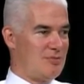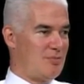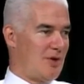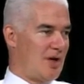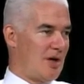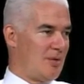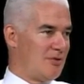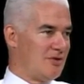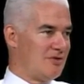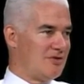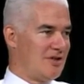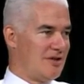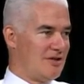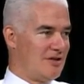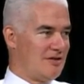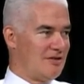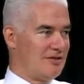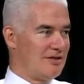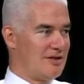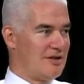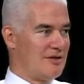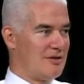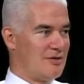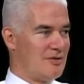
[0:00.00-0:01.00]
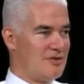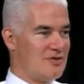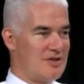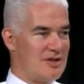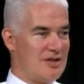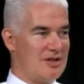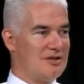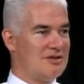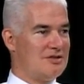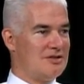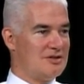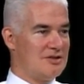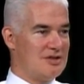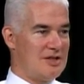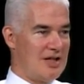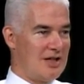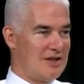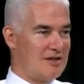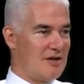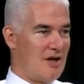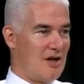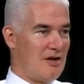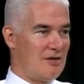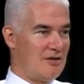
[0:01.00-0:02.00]
Barbara said earlier, those things just
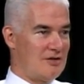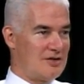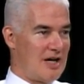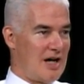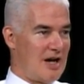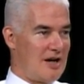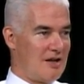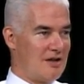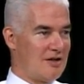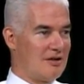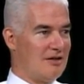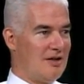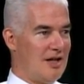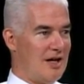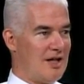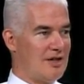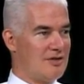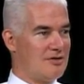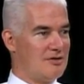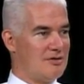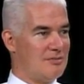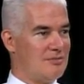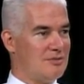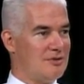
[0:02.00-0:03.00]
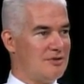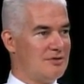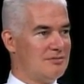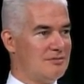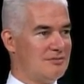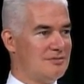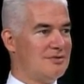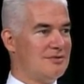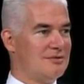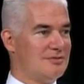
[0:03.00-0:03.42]
take dollars out of the mm-hmm. classrooms. Mm -hmm.